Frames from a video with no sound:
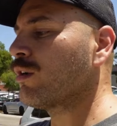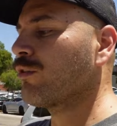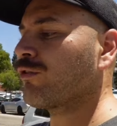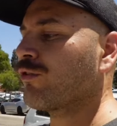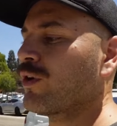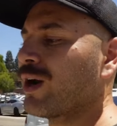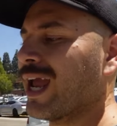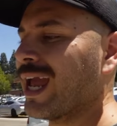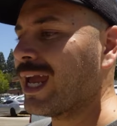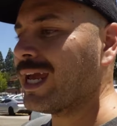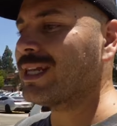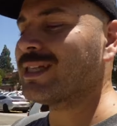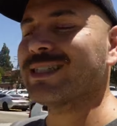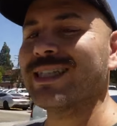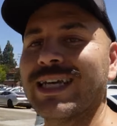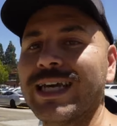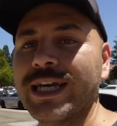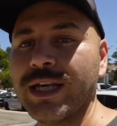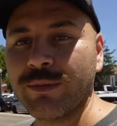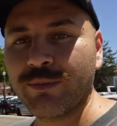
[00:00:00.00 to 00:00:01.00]
for
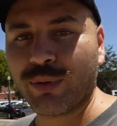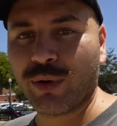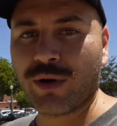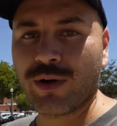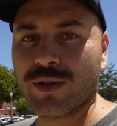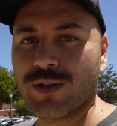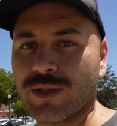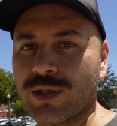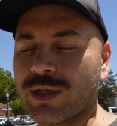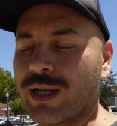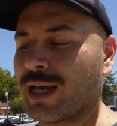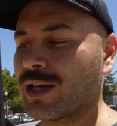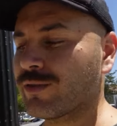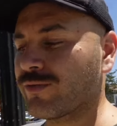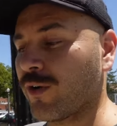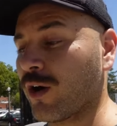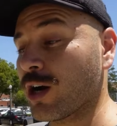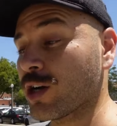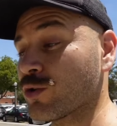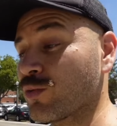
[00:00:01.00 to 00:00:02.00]
eight in person. As
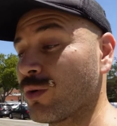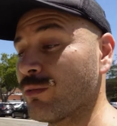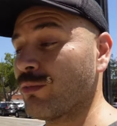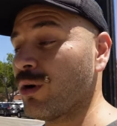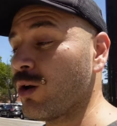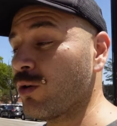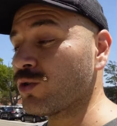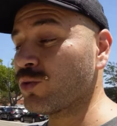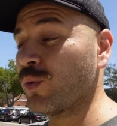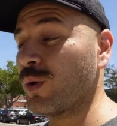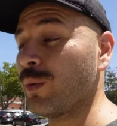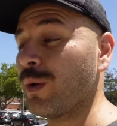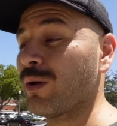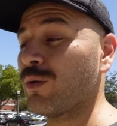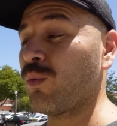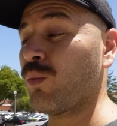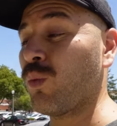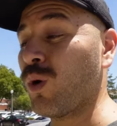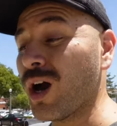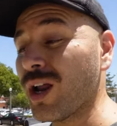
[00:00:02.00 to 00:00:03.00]
far as remotes, we went
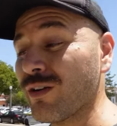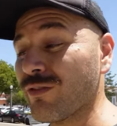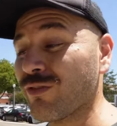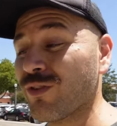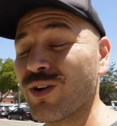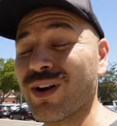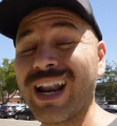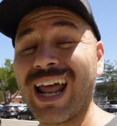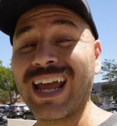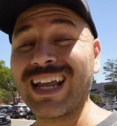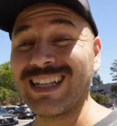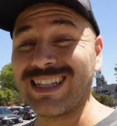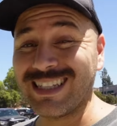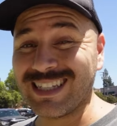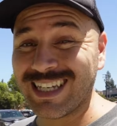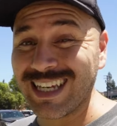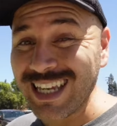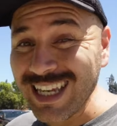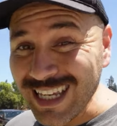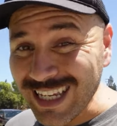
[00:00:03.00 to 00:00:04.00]
one for
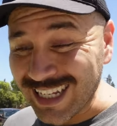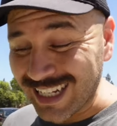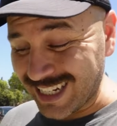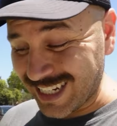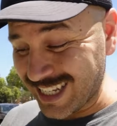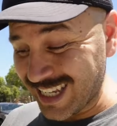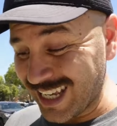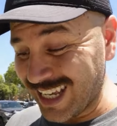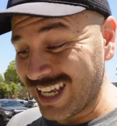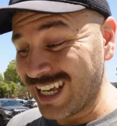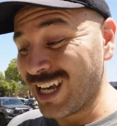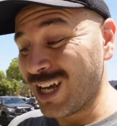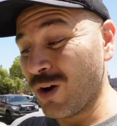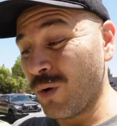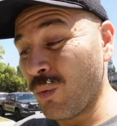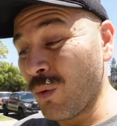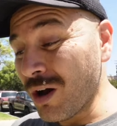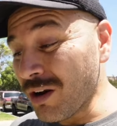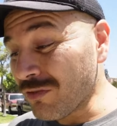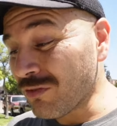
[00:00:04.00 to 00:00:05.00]
19.
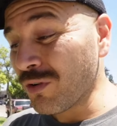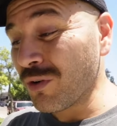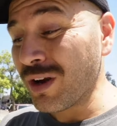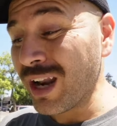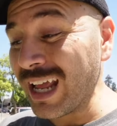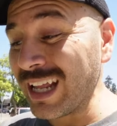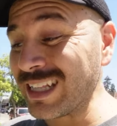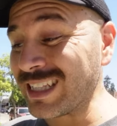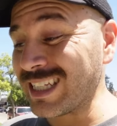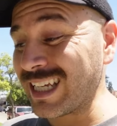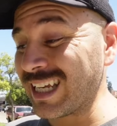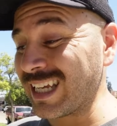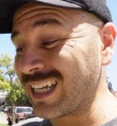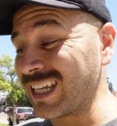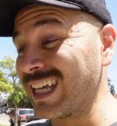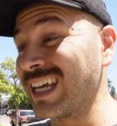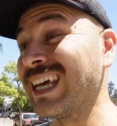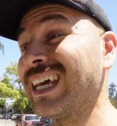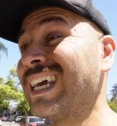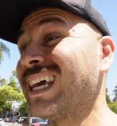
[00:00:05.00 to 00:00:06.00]
One for
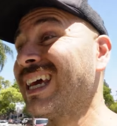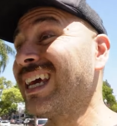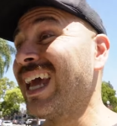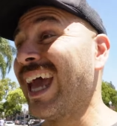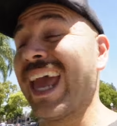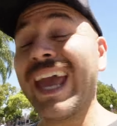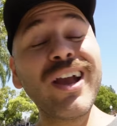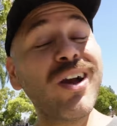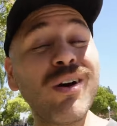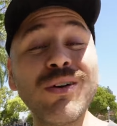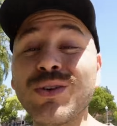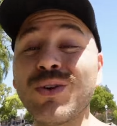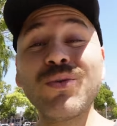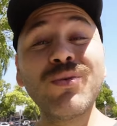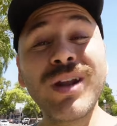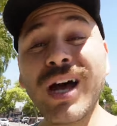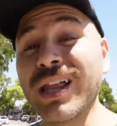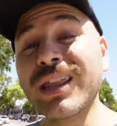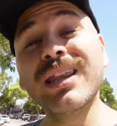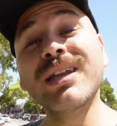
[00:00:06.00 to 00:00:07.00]
19 Ain't gonna do
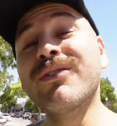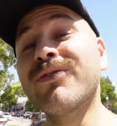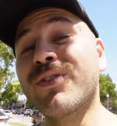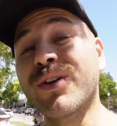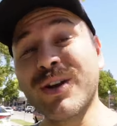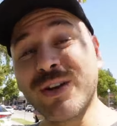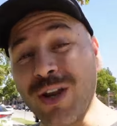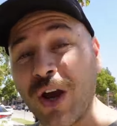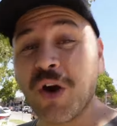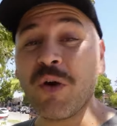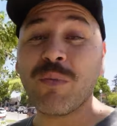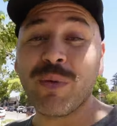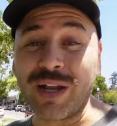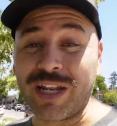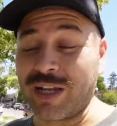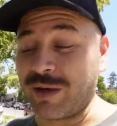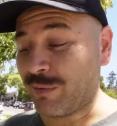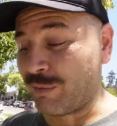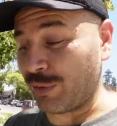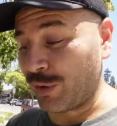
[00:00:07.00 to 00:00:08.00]
nothing for
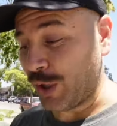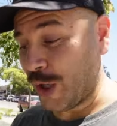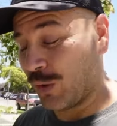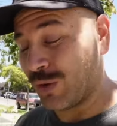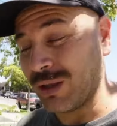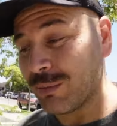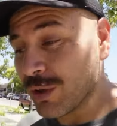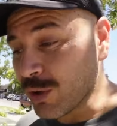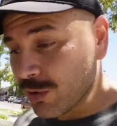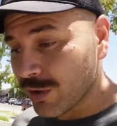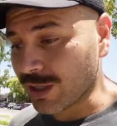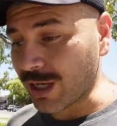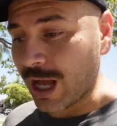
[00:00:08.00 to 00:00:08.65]
nobody, bro. Let me know in the